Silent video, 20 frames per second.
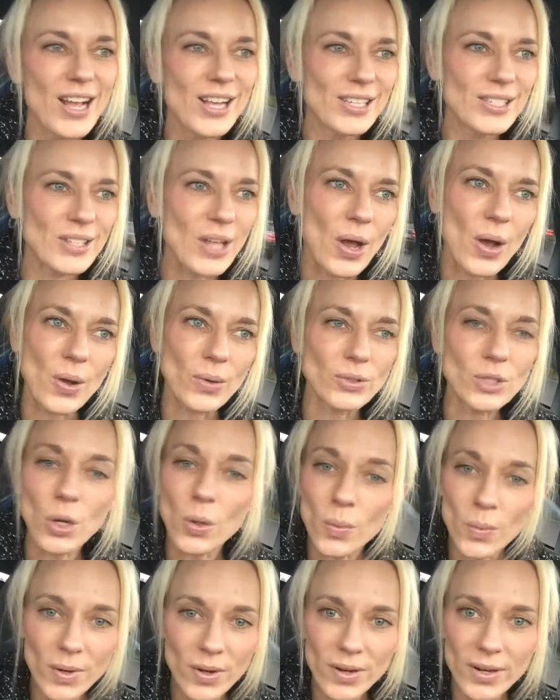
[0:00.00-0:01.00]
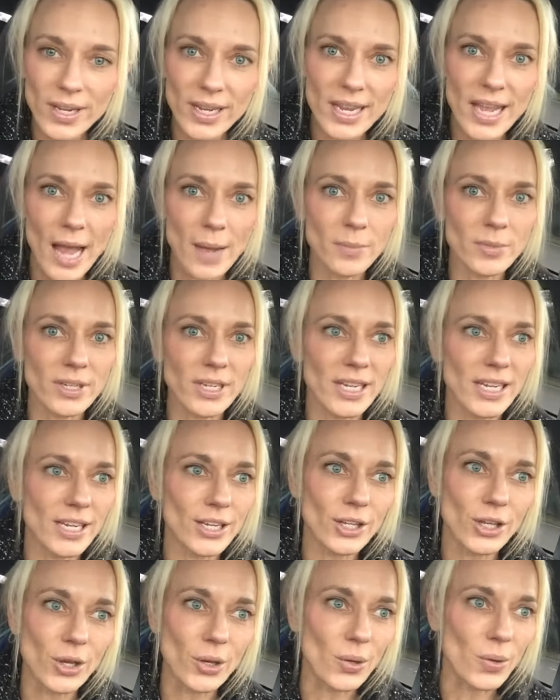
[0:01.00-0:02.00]
So don't worry, I'm looking
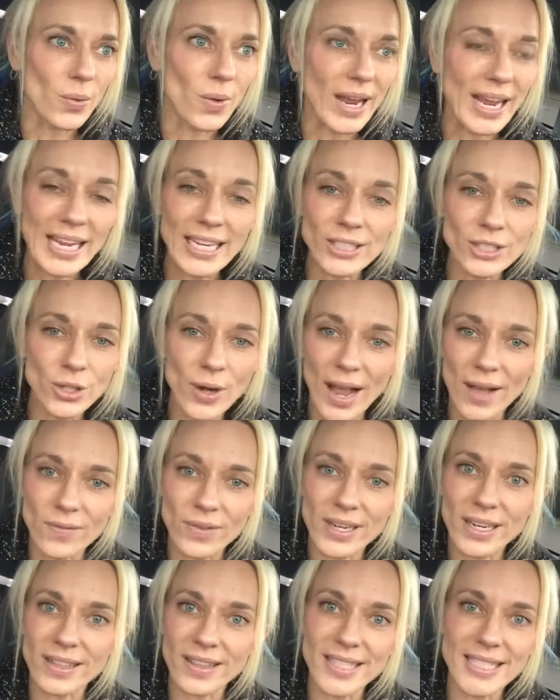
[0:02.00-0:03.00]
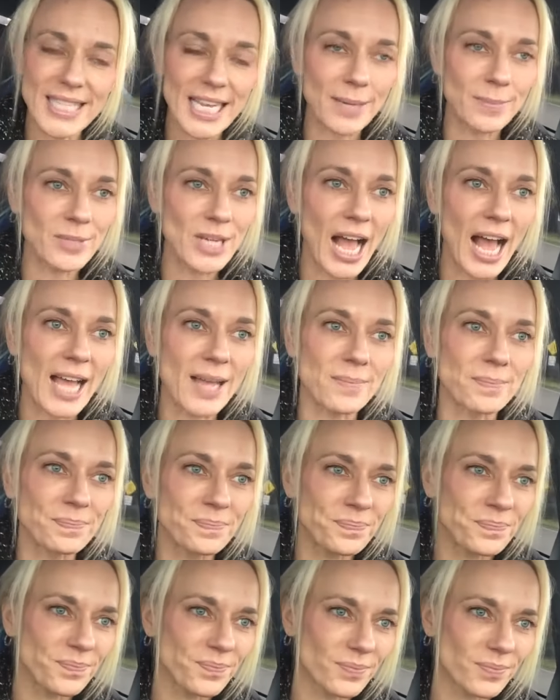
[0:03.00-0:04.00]
at you and traffic at the same time.